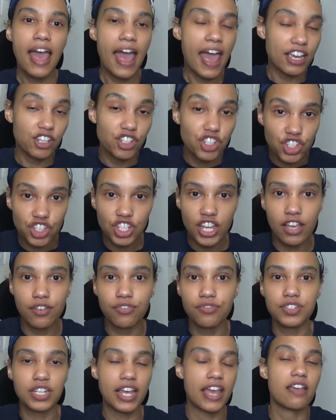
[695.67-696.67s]
a
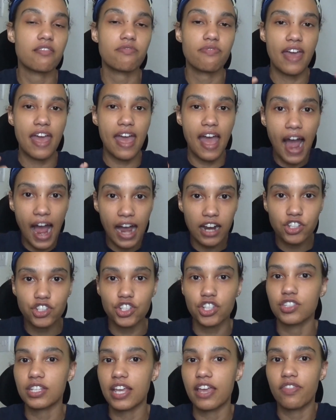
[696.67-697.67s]
shift in their
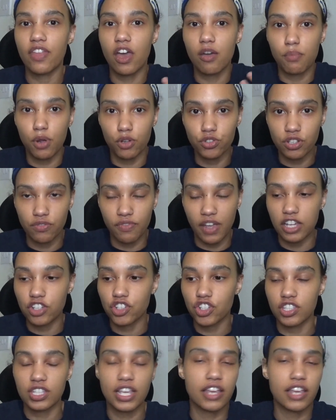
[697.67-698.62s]
actions, in their motivations,